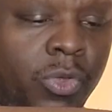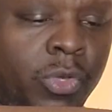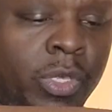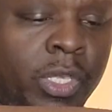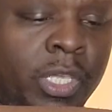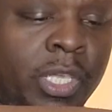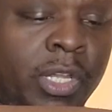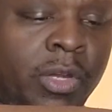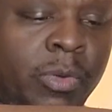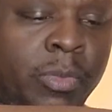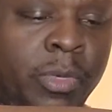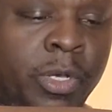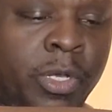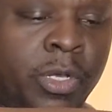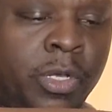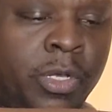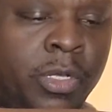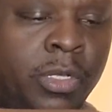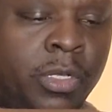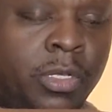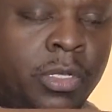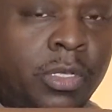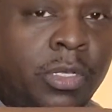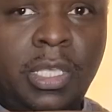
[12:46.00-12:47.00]
You get them
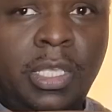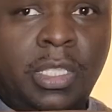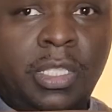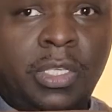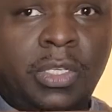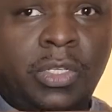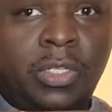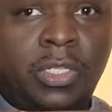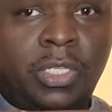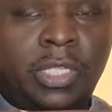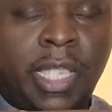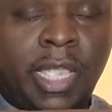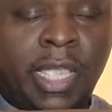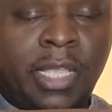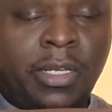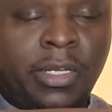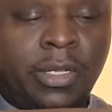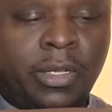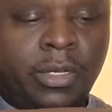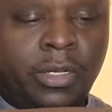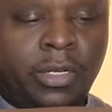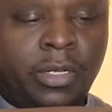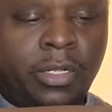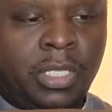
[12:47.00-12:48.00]
all in their
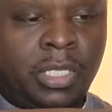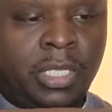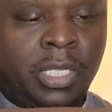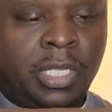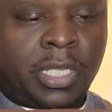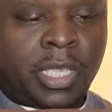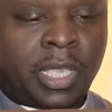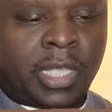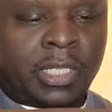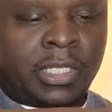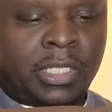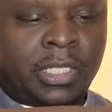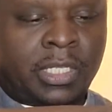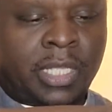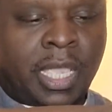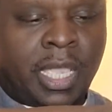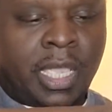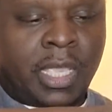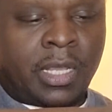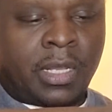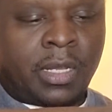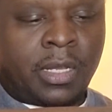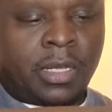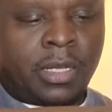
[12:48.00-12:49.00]
standard DX
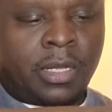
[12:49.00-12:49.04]
attire.